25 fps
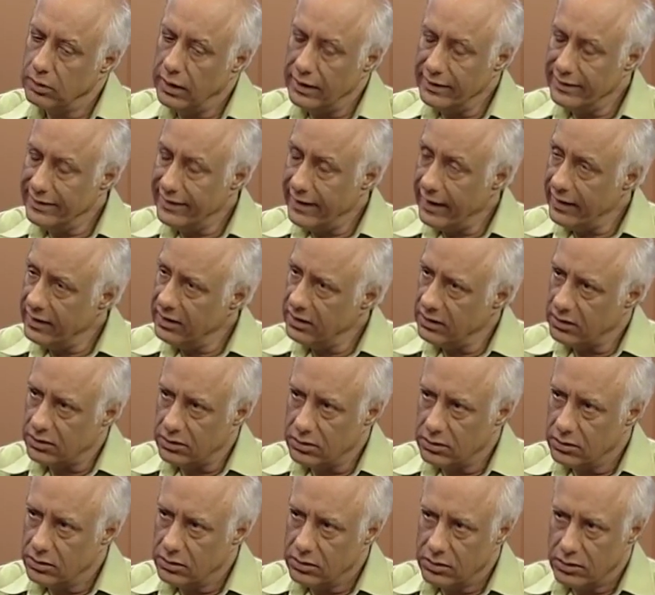they like
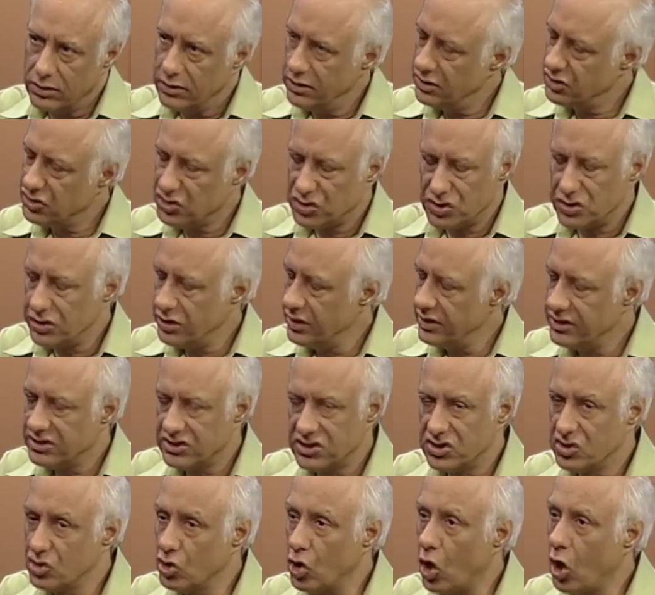it.
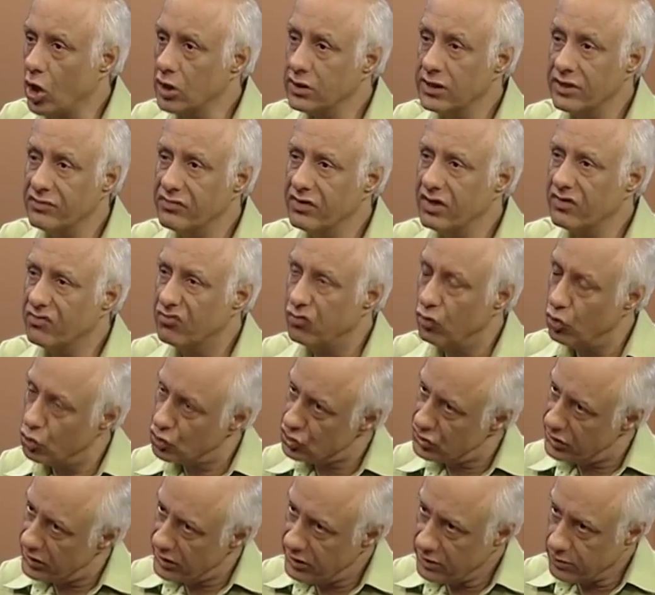It's not that we are
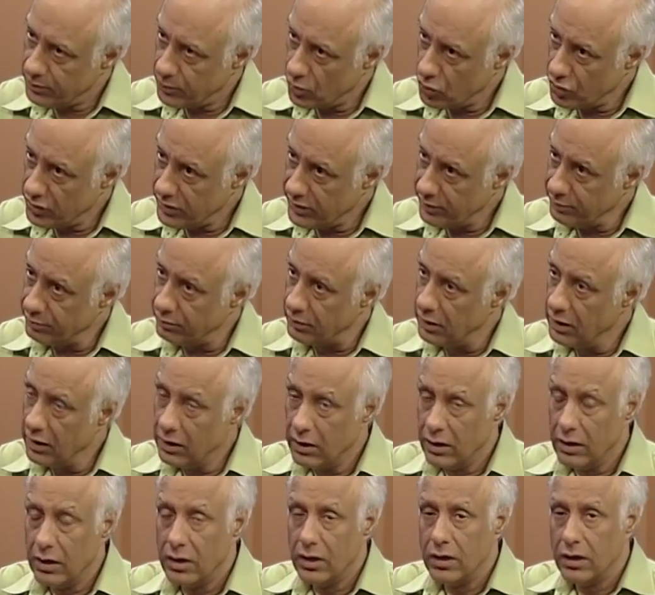forcing it upon them.
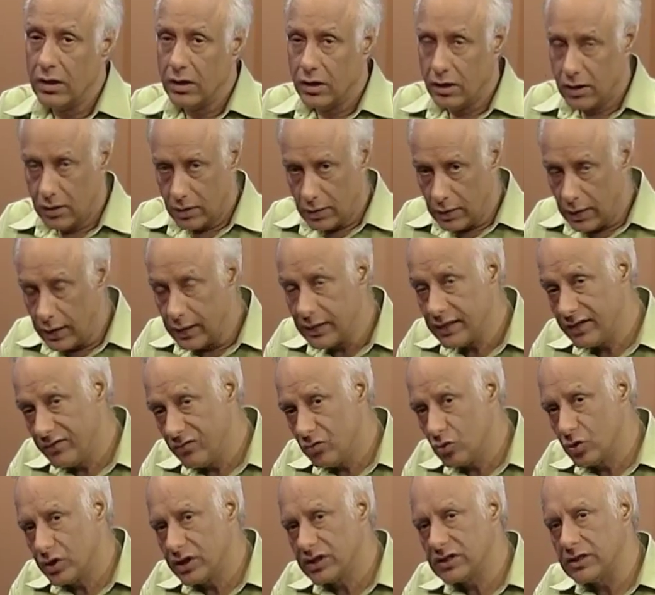I'll
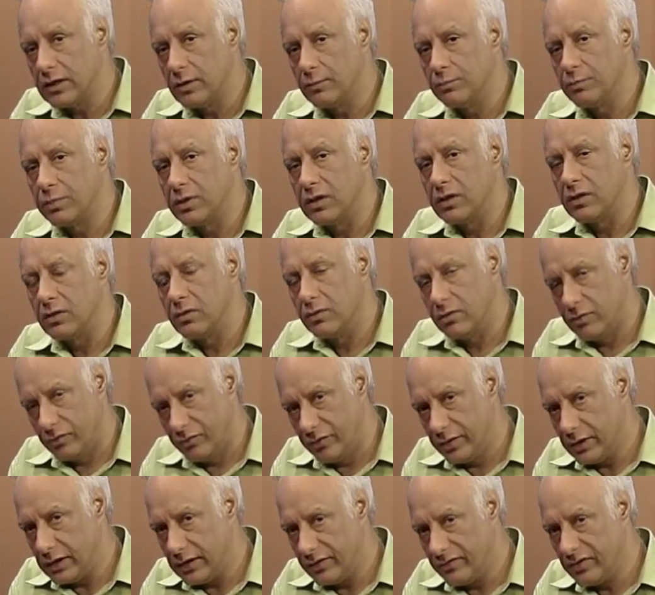give you an example.
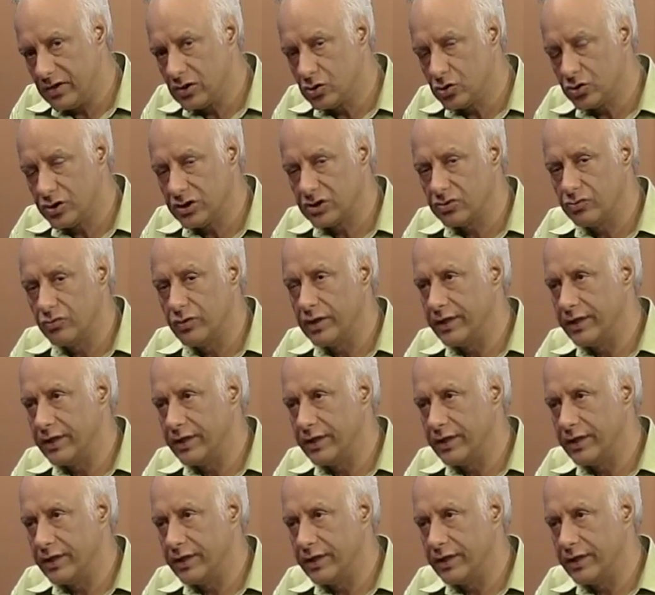I went to this